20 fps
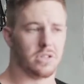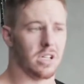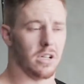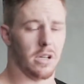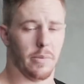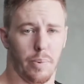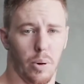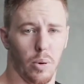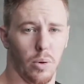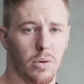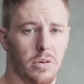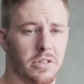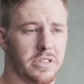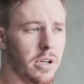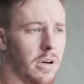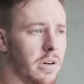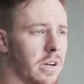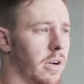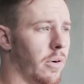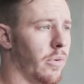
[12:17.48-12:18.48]
to the pull.
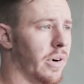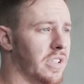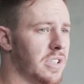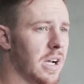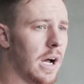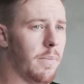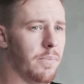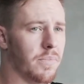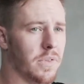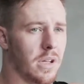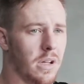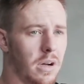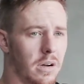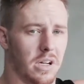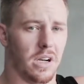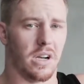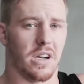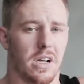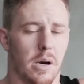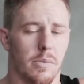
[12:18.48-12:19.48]
So I'm going to reach up, I'm
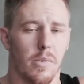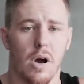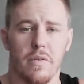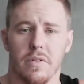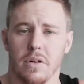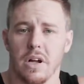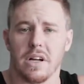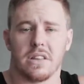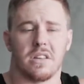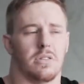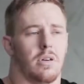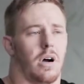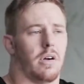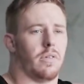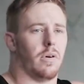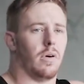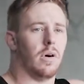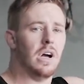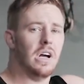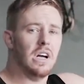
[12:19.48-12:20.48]
going to come over like the dive
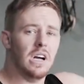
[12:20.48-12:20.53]
roll,